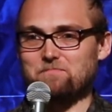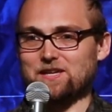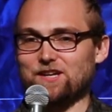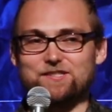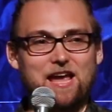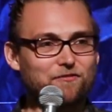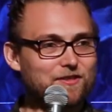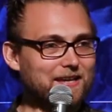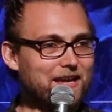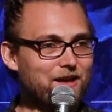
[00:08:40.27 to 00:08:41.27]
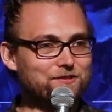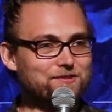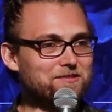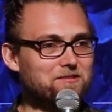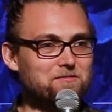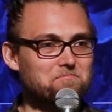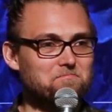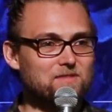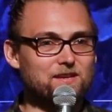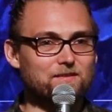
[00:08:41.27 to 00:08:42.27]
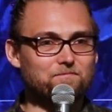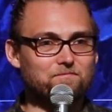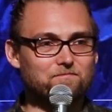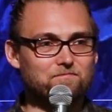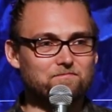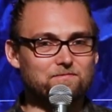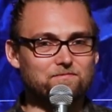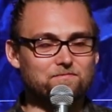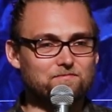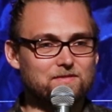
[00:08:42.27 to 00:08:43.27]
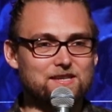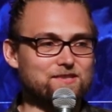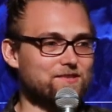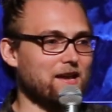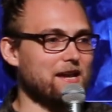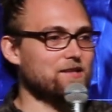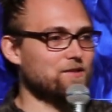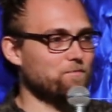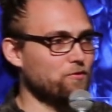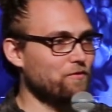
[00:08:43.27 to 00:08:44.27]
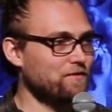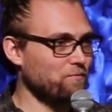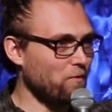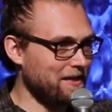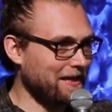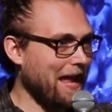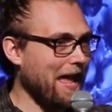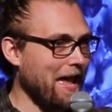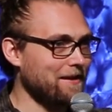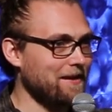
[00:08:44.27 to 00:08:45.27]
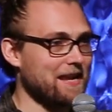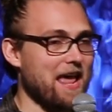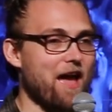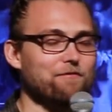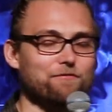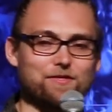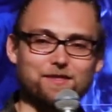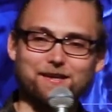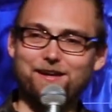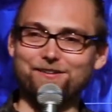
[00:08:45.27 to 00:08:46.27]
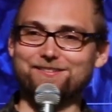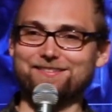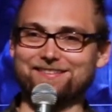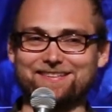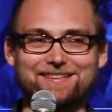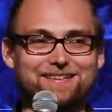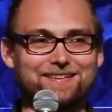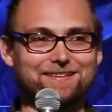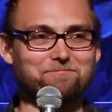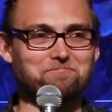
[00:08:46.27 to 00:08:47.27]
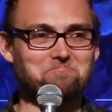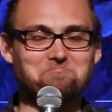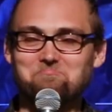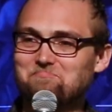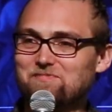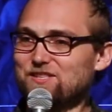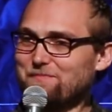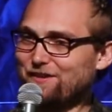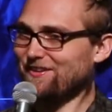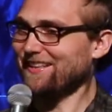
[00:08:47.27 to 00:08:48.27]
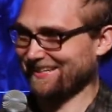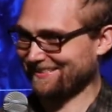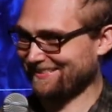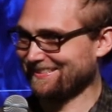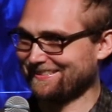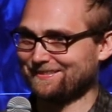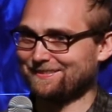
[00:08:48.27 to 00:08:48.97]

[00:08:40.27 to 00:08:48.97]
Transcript: Because everything else is science proves what it can, and everything else is my feelings.